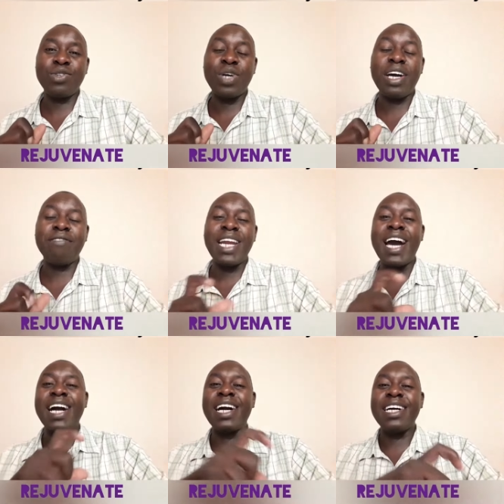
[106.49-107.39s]
to have an
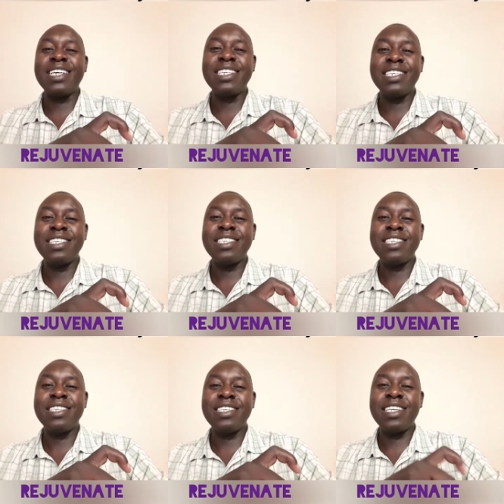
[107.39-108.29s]
anchor
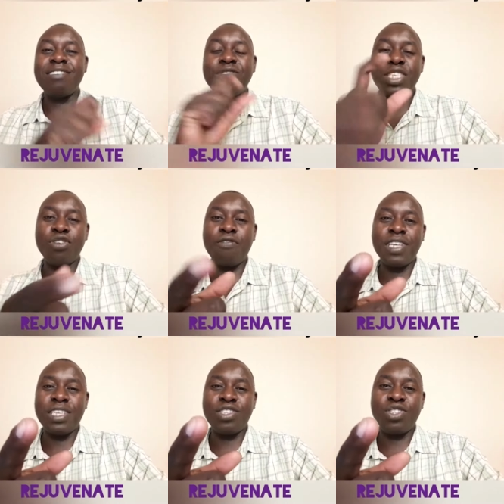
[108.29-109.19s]
that
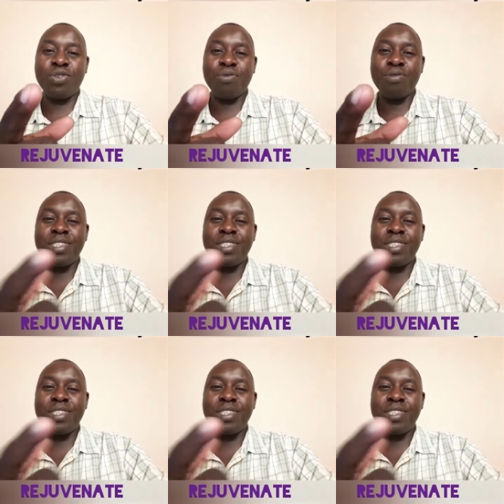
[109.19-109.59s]
rejuvenates you.